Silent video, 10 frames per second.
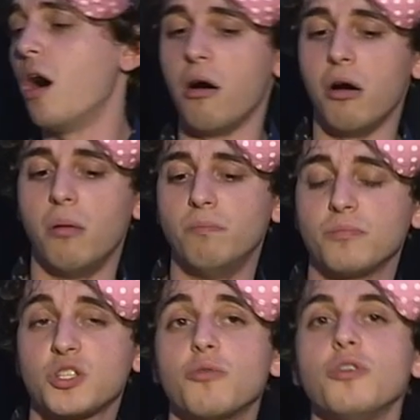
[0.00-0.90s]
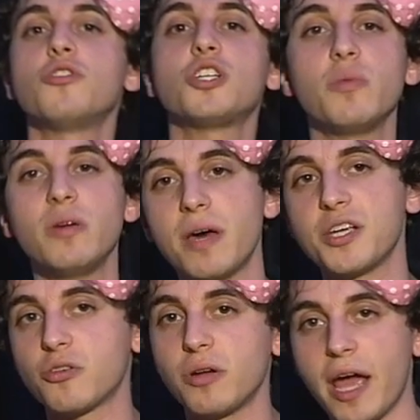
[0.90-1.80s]
Um, so usually we
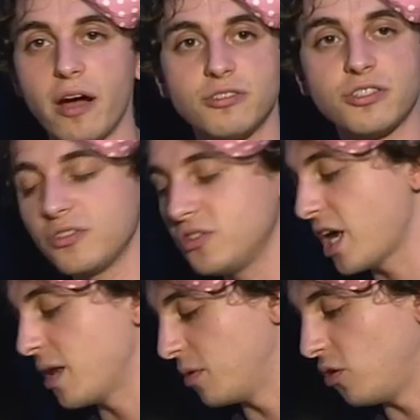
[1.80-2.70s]
measure in ounces and